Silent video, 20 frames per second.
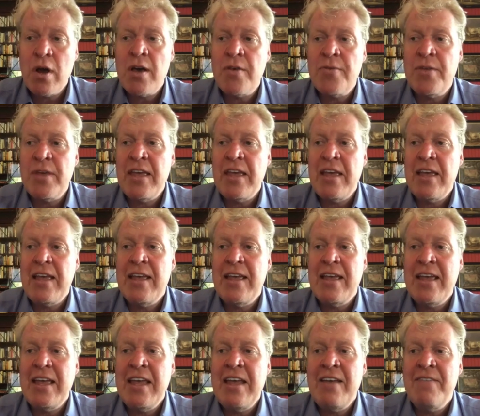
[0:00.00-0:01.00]
the
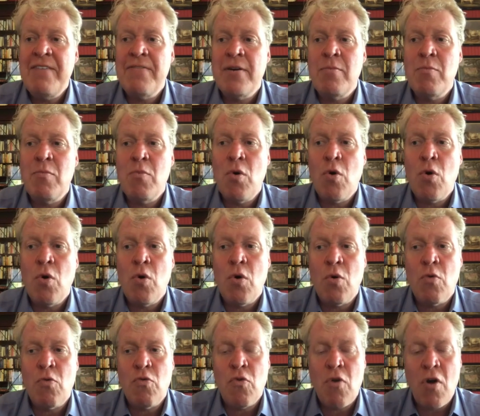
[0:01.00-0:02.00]
even more
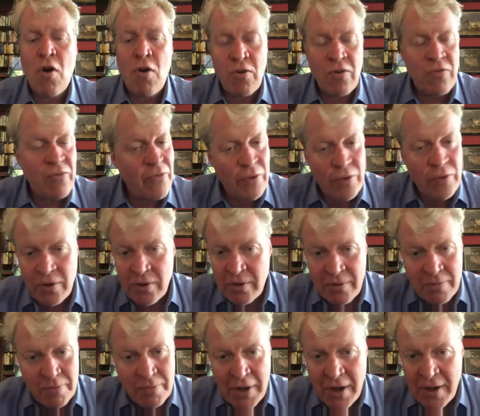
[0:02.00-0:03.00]
wrongful
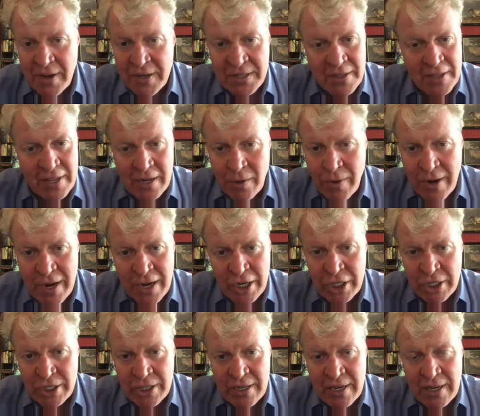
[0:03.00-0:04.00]
part of the
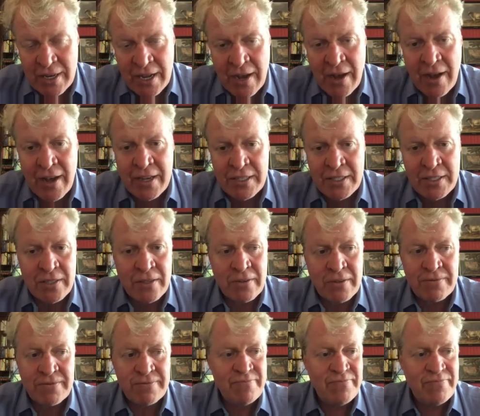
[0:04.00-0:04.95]
equation in the eyes of